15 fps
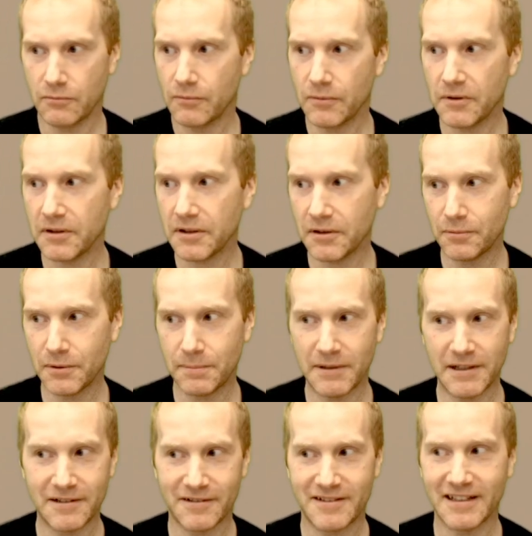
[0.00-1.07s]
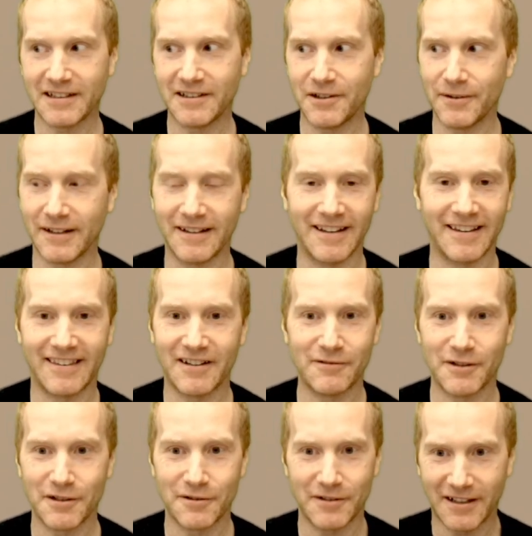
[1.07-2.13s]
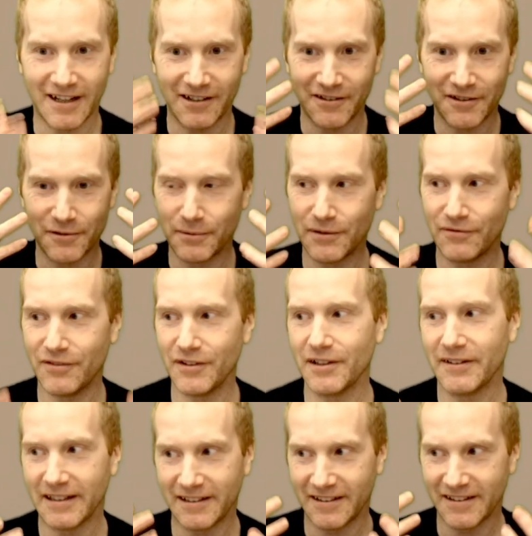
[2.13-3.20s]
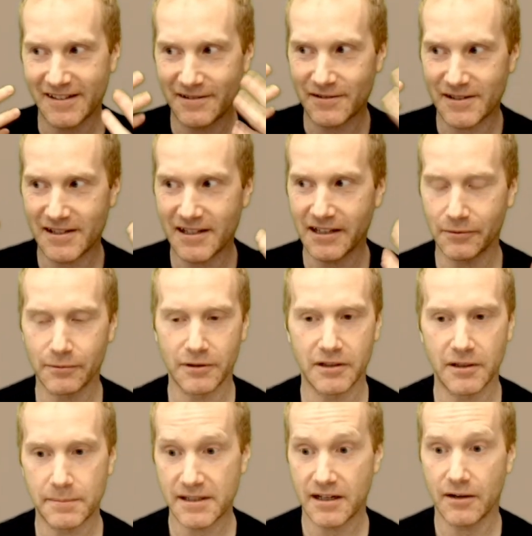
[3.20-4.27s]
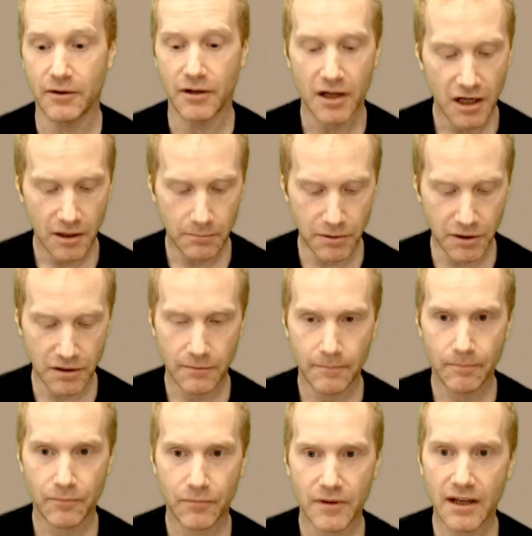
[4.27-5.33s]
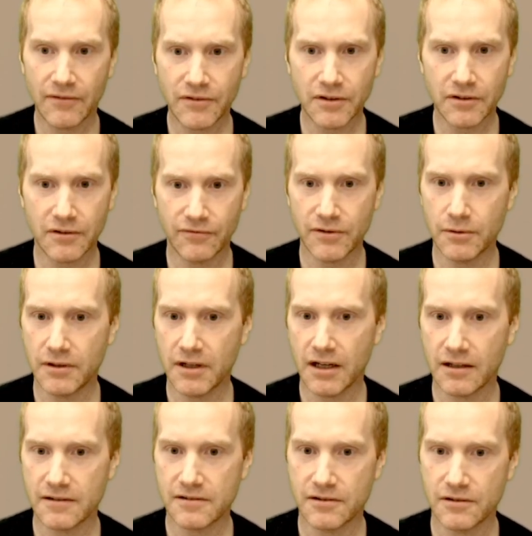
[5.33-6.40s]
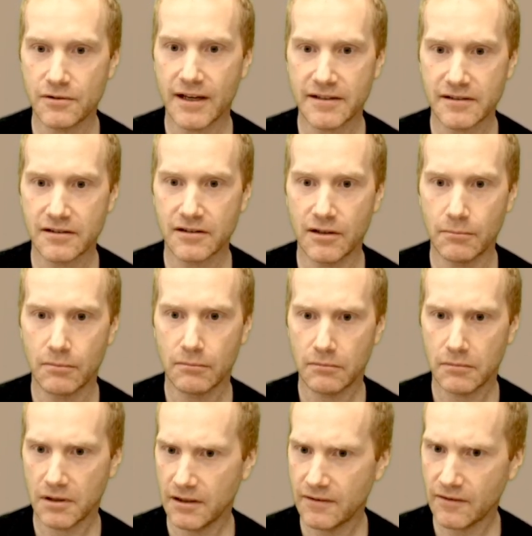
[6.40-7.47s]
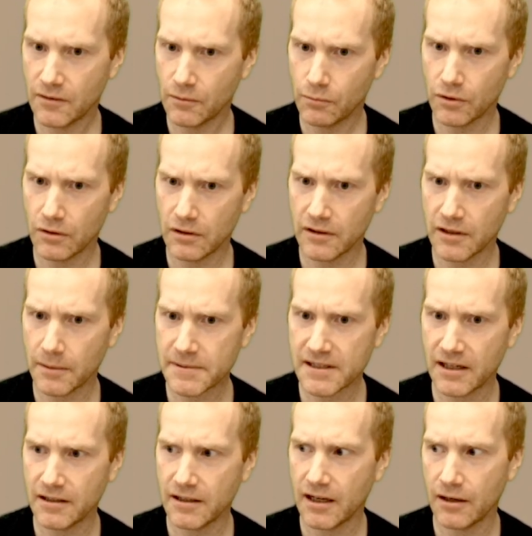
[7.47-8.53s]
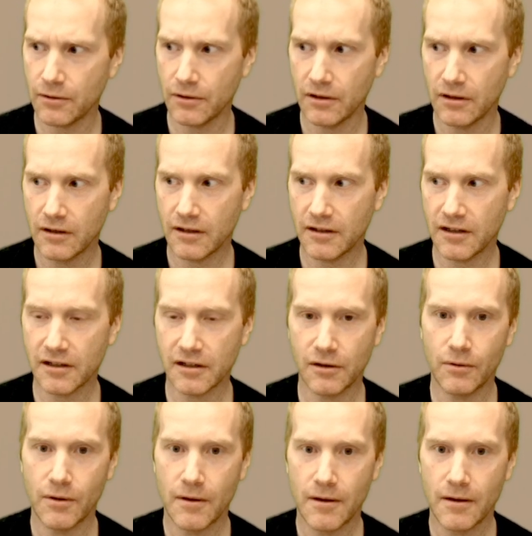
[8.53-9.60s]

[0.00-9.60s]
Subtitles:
It would be interesting doing this. I'm wondering how you would feel like this, seeing the world upside down. But after a few days, you ask them, is the world upside down? And they go,